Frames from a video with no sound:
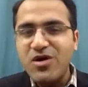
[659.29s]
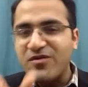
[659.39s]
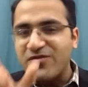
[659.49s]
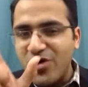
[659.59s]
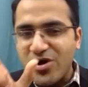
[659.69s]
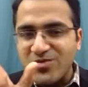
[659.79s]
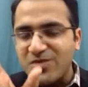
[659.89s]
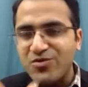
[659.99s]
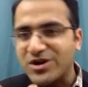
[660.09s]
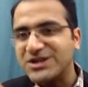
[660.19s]
of normal
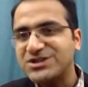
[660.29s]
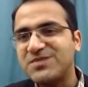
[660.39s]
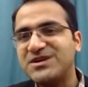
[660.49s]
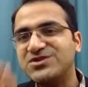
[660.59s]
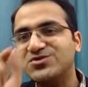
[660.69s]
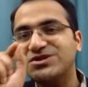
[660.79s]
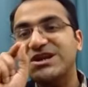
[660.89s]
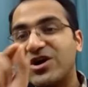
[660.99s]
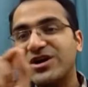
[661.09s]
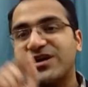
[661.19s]
potassium and you did
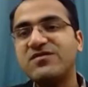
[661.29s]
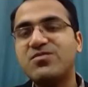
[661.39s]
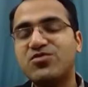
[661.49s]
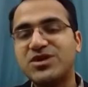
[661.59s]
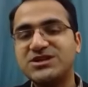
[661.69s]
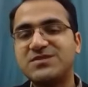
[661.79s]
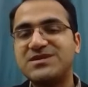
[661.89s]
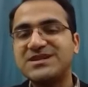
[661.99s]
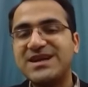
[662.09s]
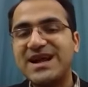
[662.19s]
not give the potassium
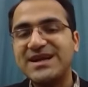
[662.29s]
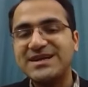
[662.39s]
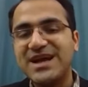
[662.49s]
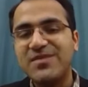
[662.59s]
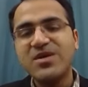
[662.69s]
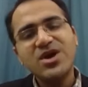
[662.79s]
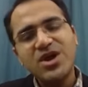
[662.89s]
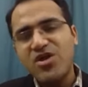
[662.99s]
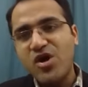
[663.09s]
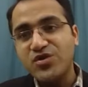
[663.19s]
at the right time.
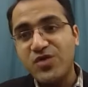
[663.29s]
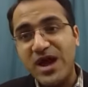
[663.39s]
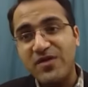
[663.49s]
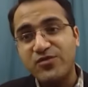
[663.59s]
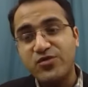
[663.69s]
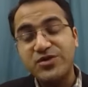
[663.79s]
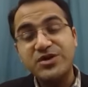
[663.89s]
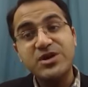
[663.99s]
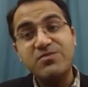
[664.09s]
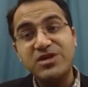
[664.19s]
Now you have to
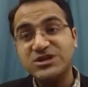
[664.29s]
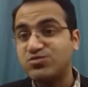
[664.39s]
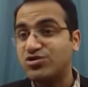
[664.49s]
replace